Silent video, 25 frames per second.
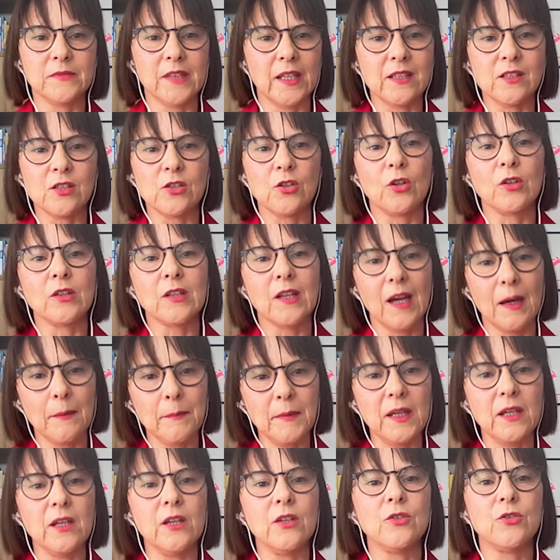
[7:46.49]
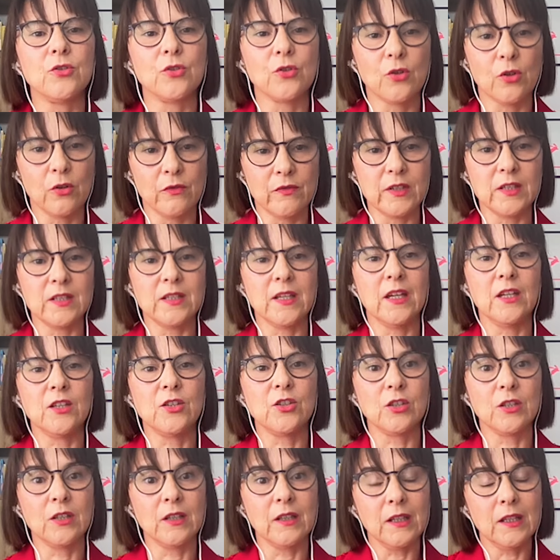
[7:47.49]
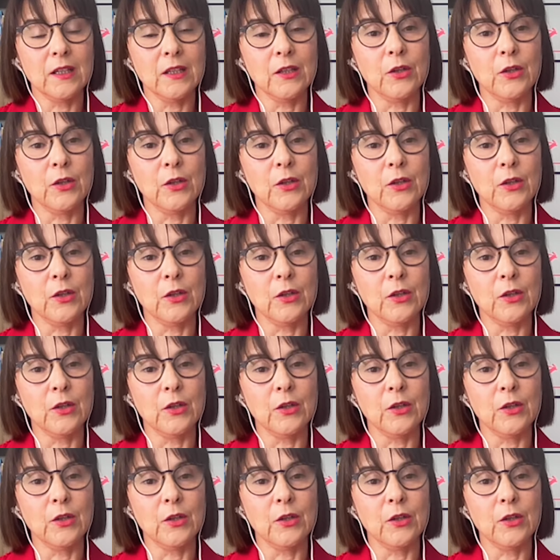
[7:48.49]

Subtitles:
That's not coming into a conversation,